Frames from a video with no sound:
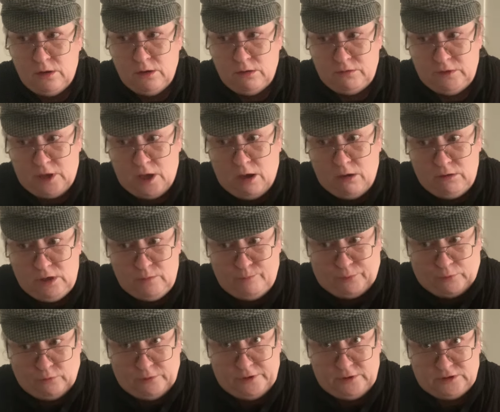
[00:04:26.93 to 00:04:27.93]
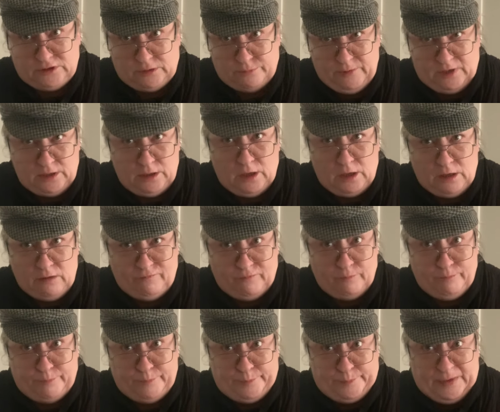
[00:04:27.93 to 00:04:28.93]
the only point to me
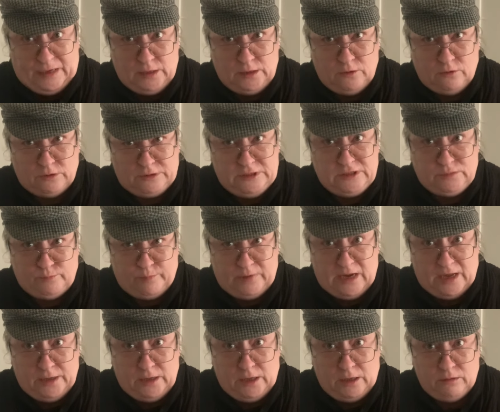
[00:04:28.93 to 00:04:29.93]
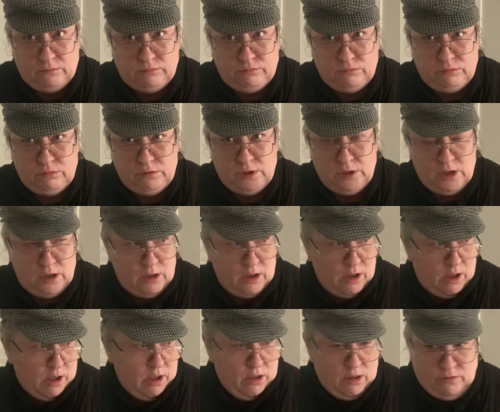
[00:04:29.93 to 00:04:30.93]
even being on this planet,
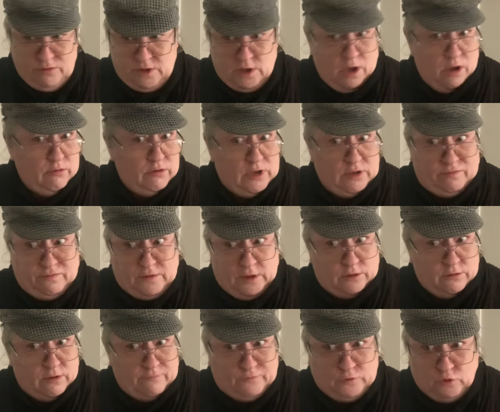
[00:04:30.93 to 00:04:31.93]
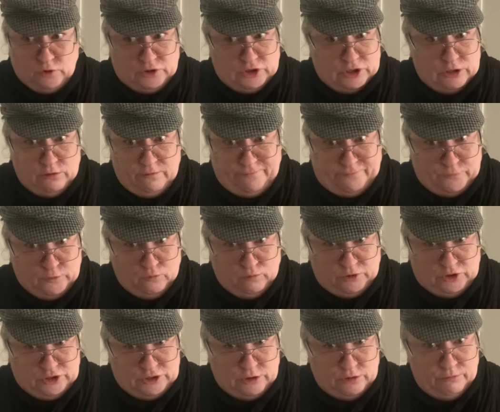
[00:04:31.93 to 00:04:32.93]
the only thing I've got to look
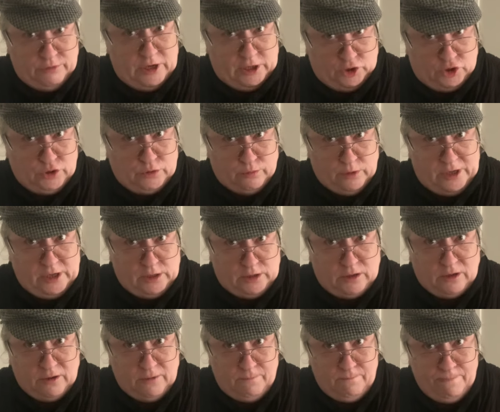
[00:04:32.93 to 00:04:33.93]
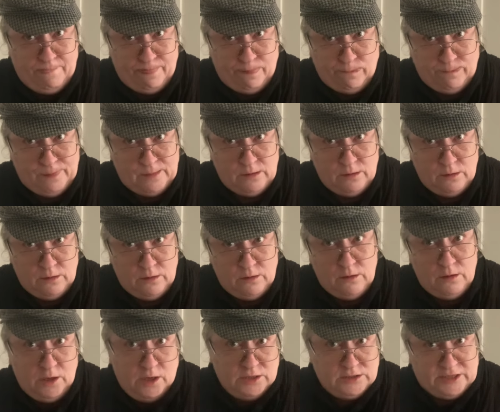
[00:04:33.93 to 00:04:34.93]
forward to each week,
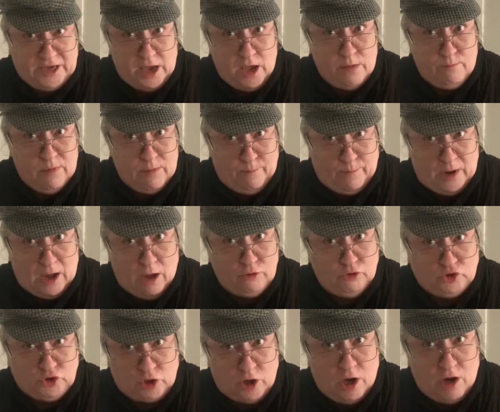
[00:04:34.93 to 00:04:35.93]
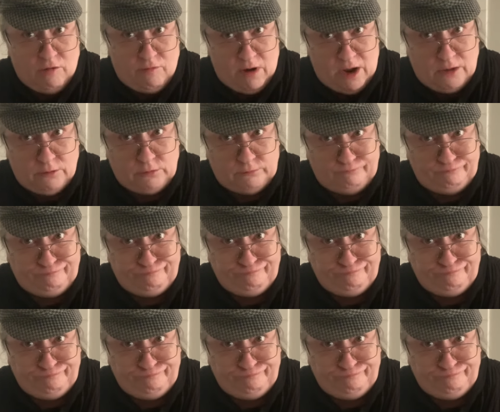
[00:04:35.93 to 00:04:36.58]
is getting my blow dryer out